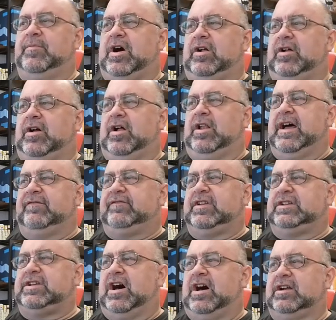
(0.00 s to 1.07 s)
have to talk
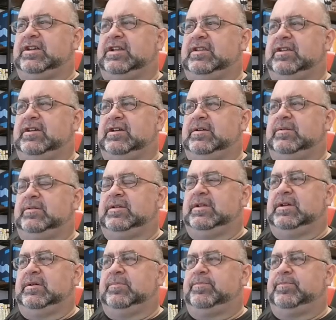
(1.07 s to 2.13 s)
to the
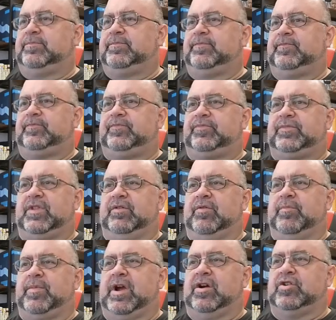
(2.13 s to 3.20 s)
repair
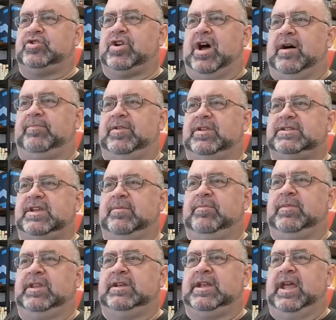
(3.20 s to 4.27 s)
shop that sent me the data.